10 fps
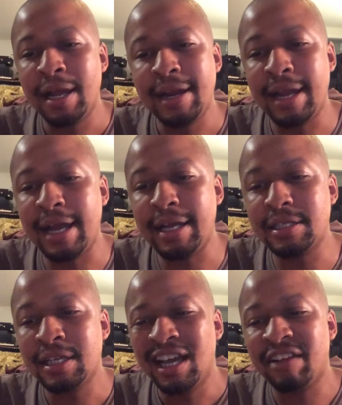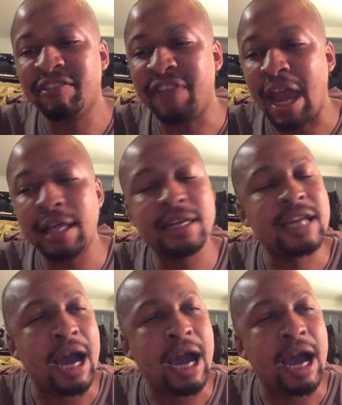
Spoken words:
not a valid